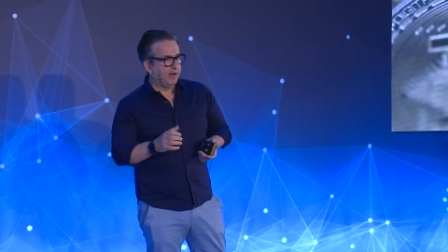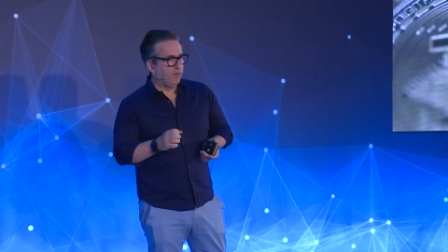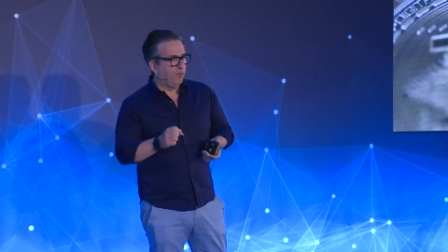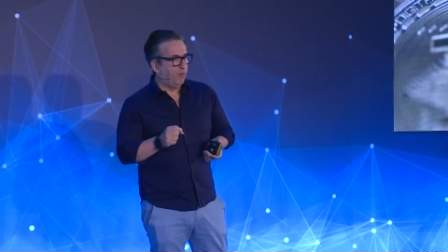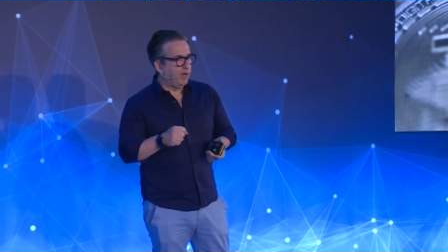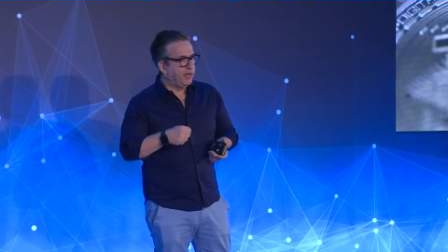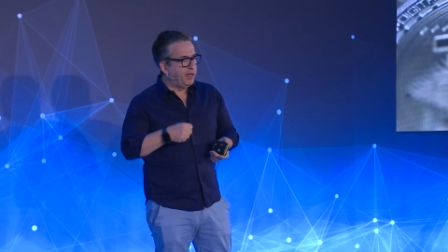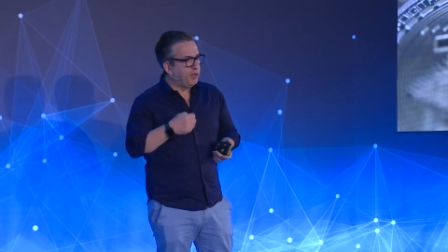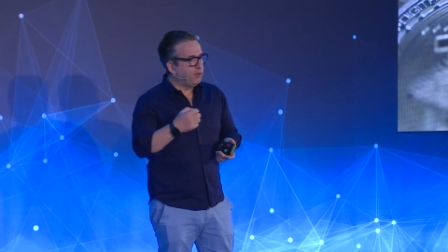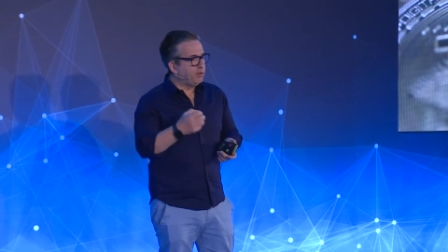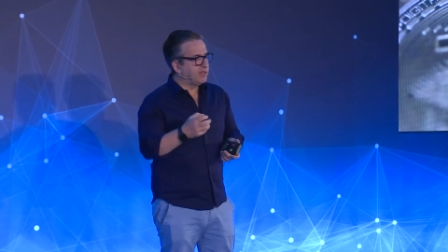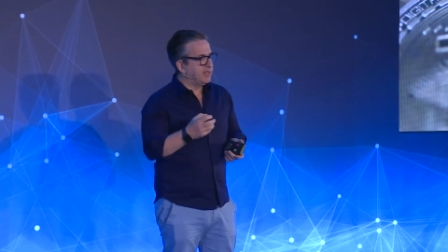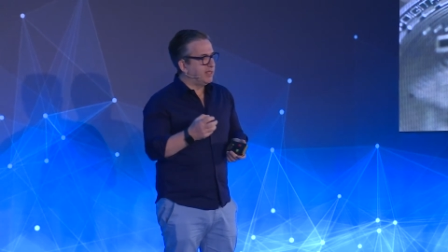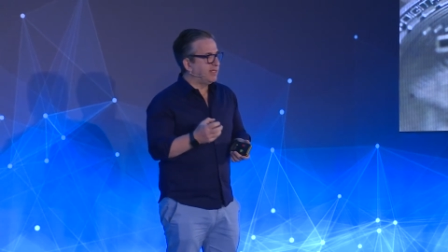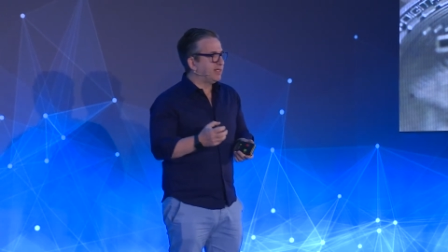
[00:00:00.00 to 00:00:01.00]
will
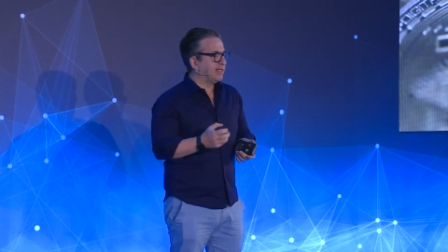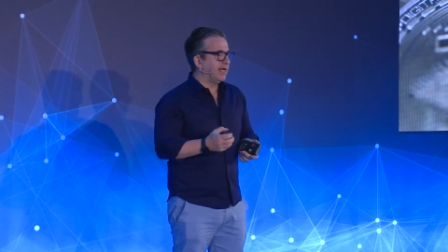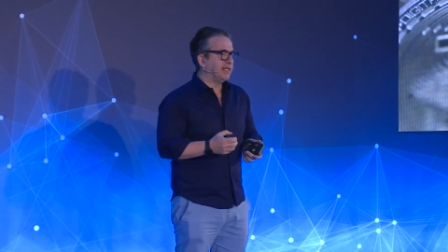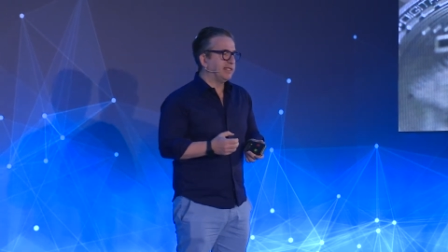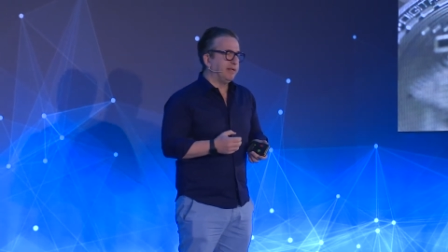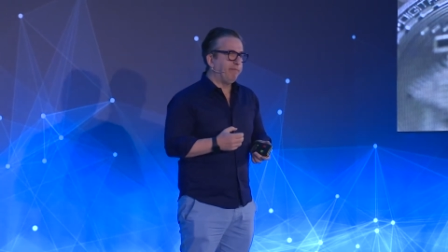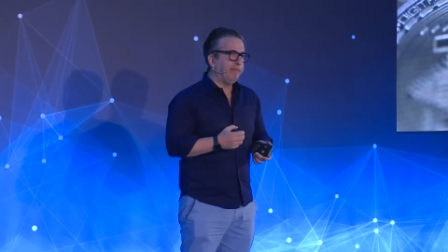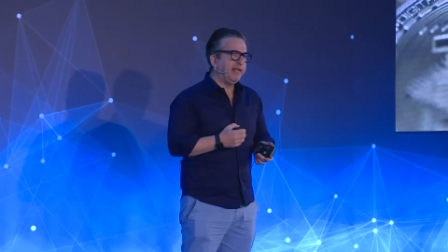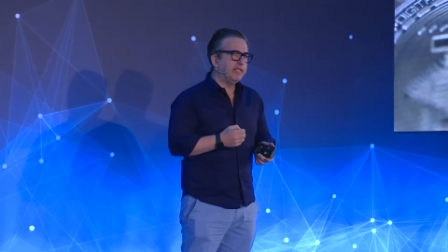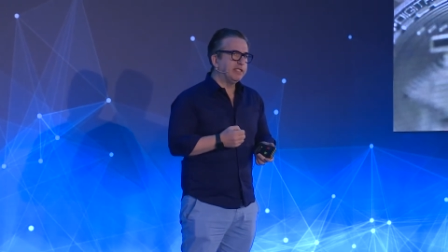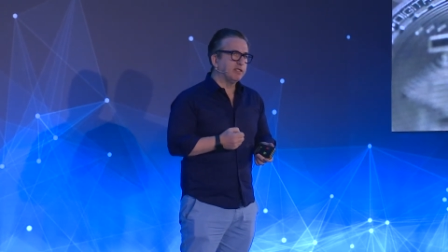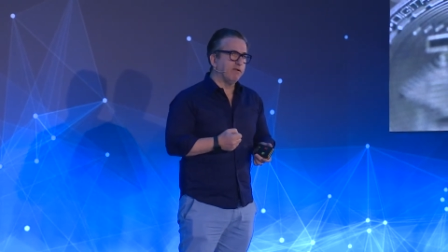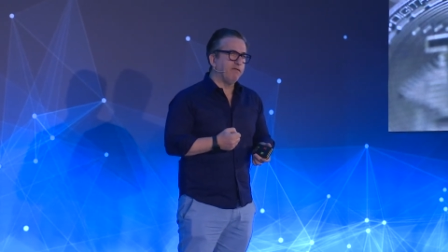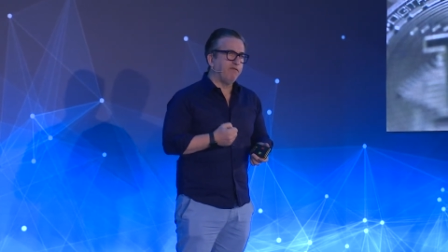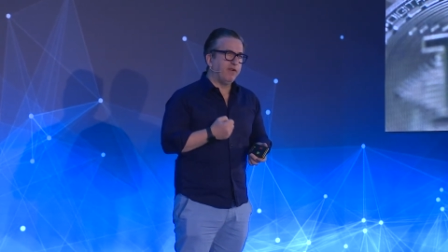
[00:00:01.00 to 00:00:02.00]
use this as a
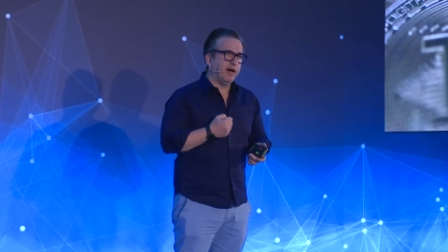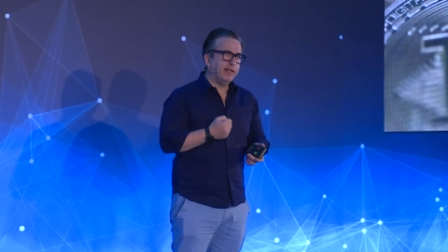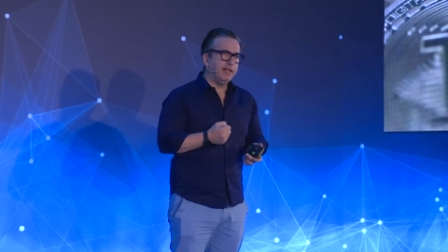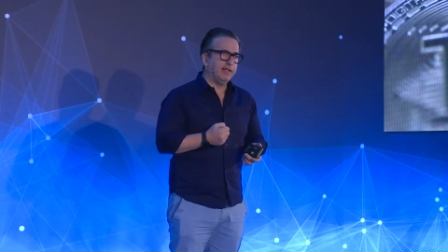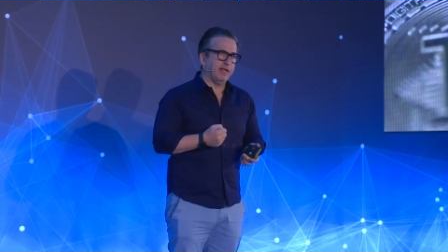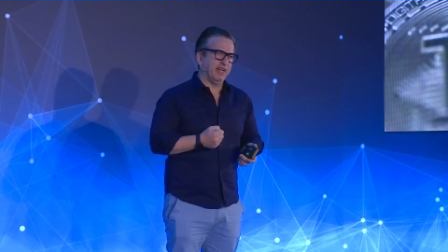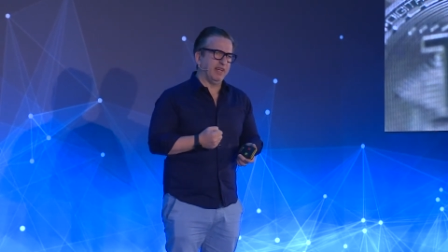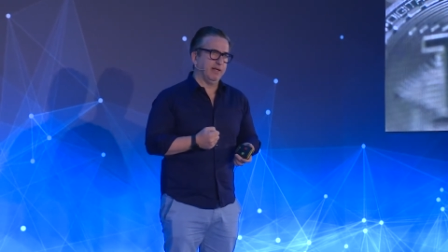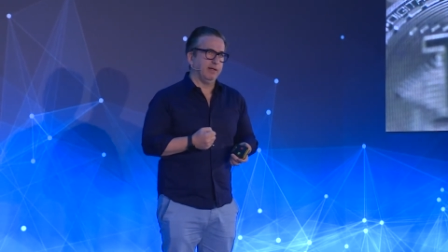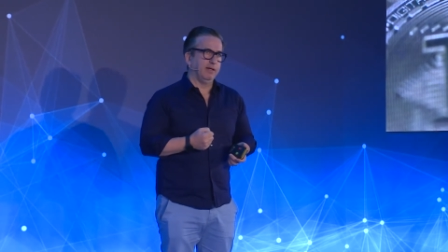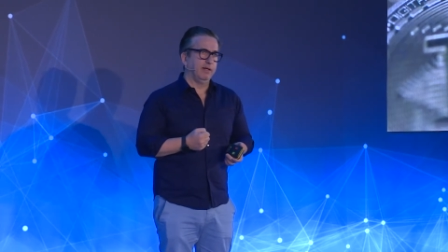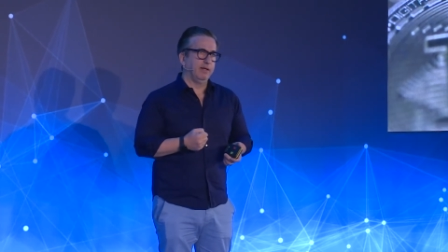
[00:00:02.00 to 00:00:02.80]
means of funding,